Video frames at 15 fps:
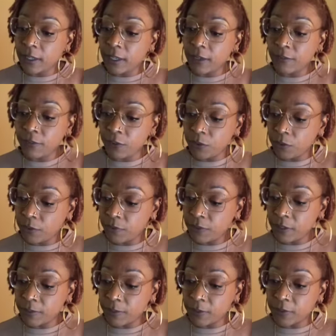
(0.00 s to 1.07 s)
If you, if
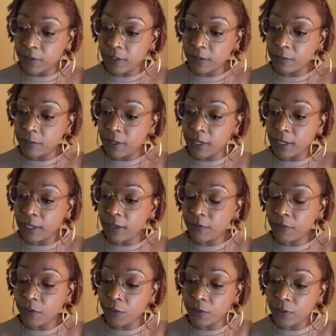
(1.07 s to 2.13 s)
this person didn't make an
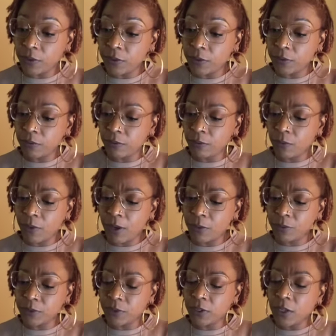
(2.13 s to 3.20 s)
effort with you, why
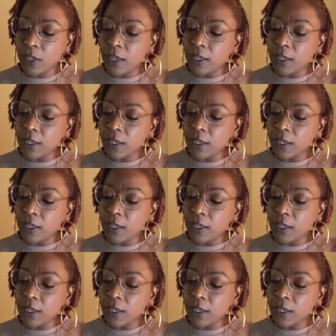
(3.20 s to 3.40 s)
would you?